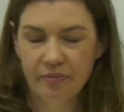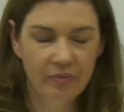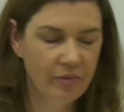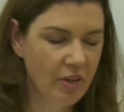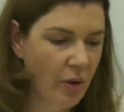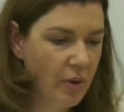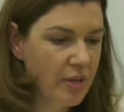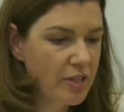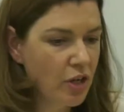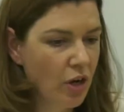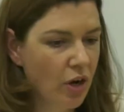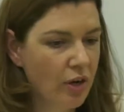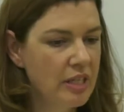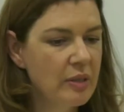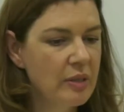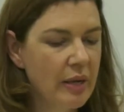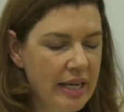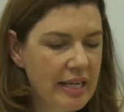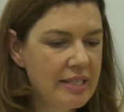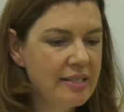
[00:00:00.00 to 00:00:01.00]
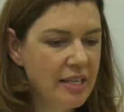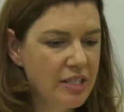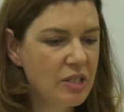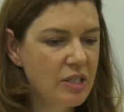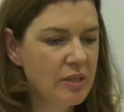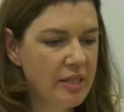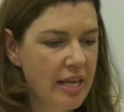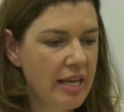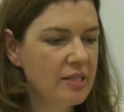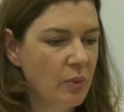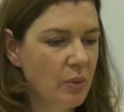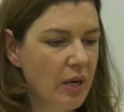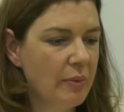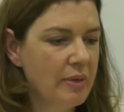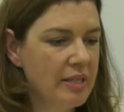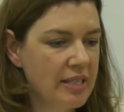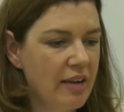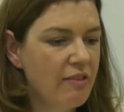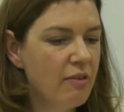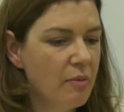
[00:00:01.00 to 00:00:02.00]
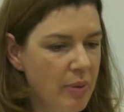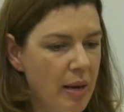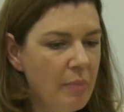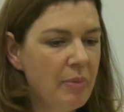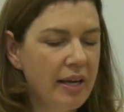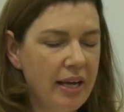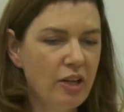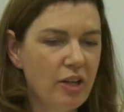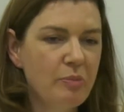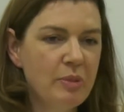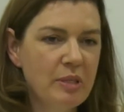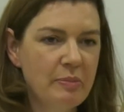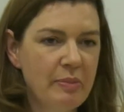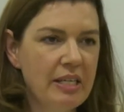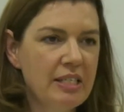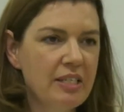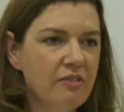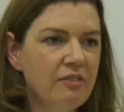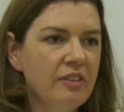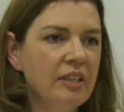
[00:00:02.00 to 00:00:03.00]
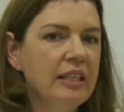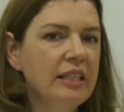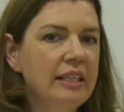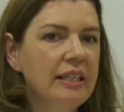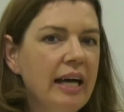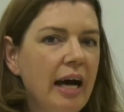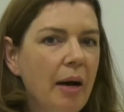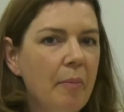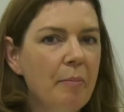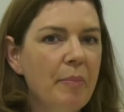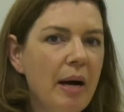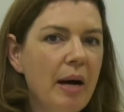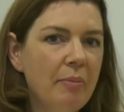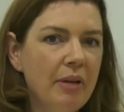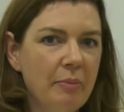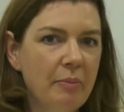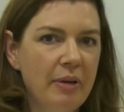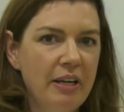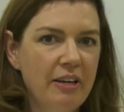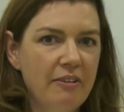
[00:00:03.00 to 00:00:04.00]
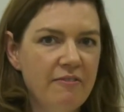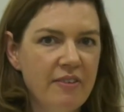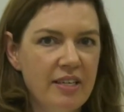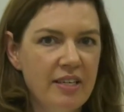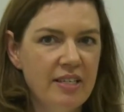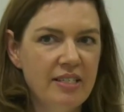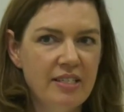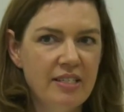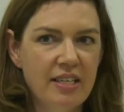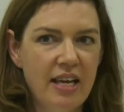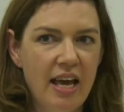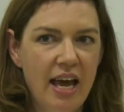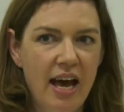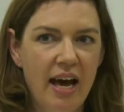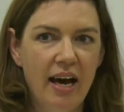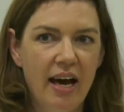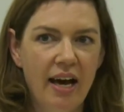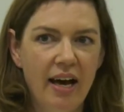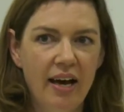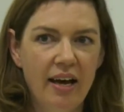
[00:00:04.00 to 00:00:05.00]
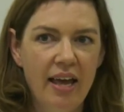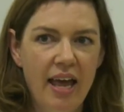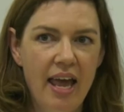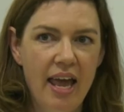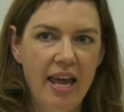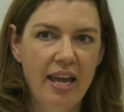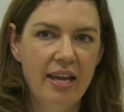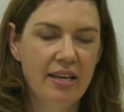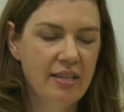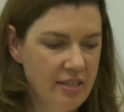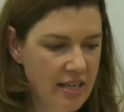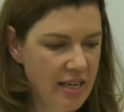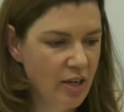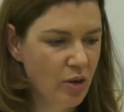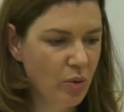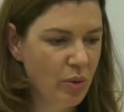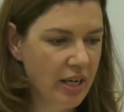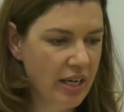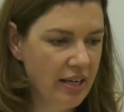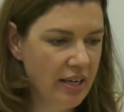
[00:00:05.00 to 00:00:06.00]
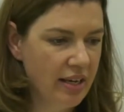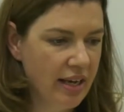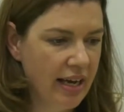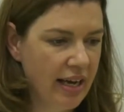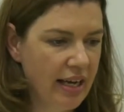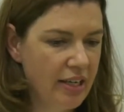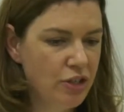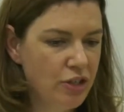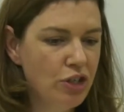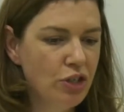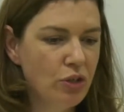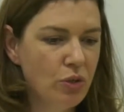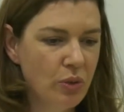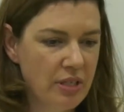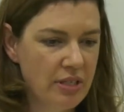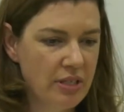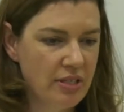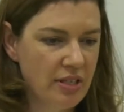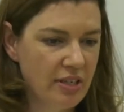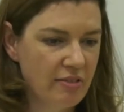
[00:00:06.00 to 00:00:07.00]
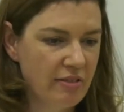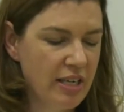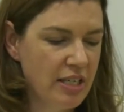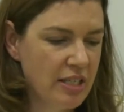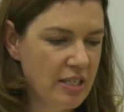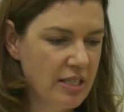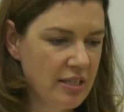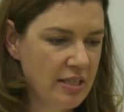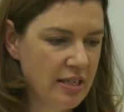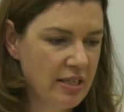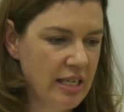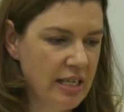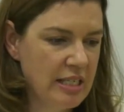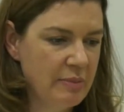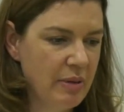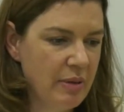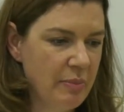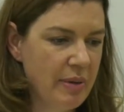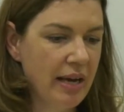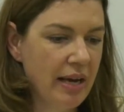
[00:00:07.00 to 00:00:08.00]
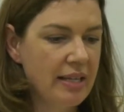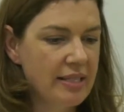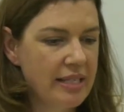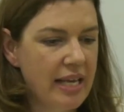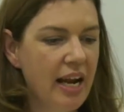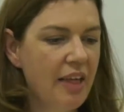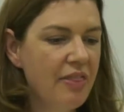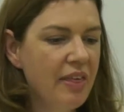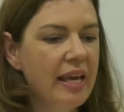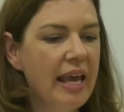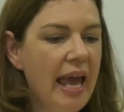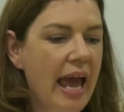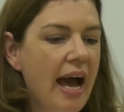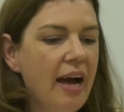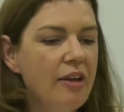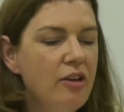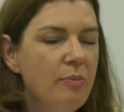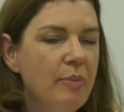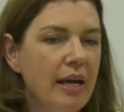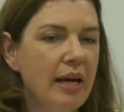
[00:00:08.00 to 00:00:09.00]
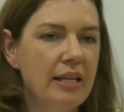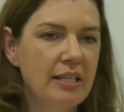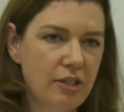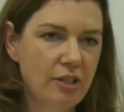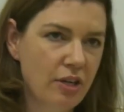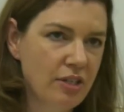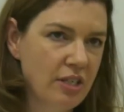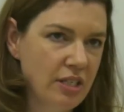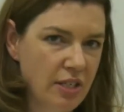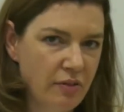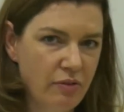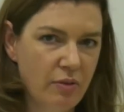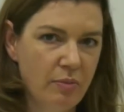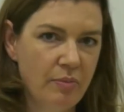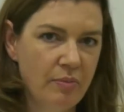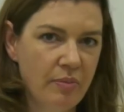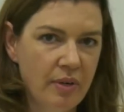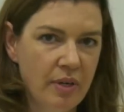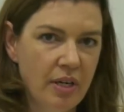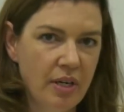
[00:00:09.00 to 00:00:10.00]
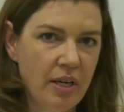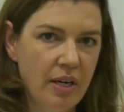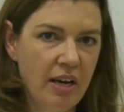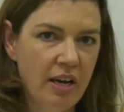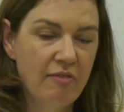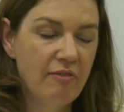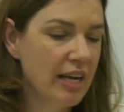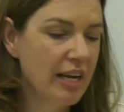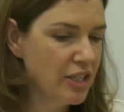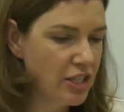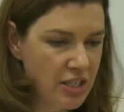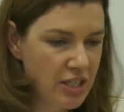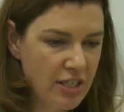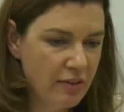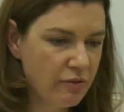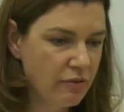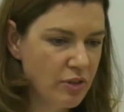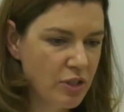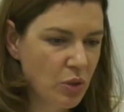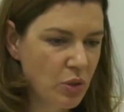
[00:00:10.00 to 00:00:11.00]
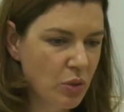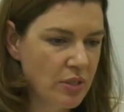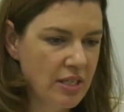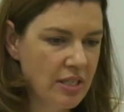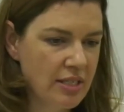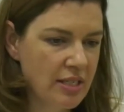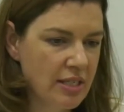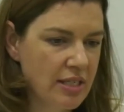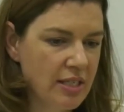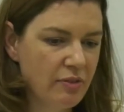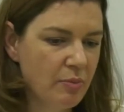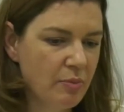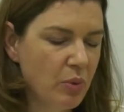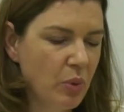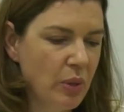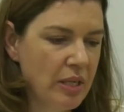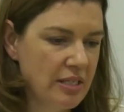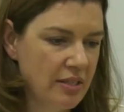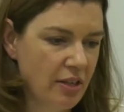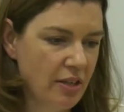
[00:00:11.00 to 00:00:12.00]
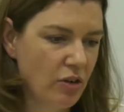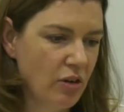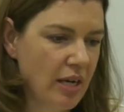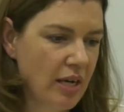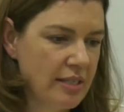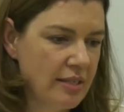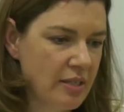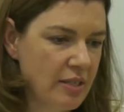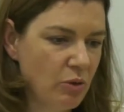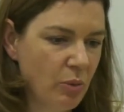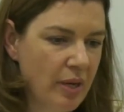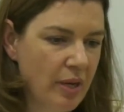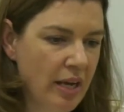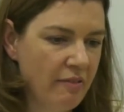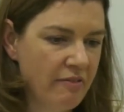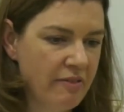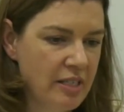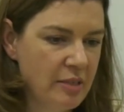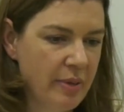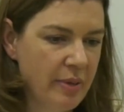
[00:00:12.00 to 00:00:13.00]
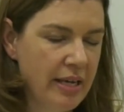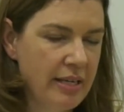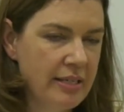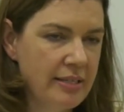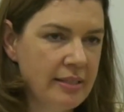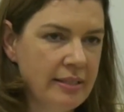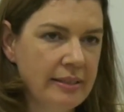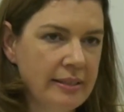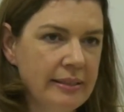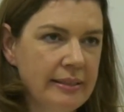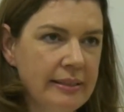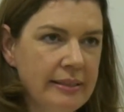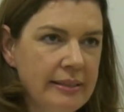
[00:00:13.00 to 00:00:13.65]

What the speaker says: No, it's gone. So I guess that's what I would say from a public health perspective. Public benefit and equity are dual considerations and need to be balanced. And I think how you balance those in relation to different resources and different points in the crisis will be up for debate.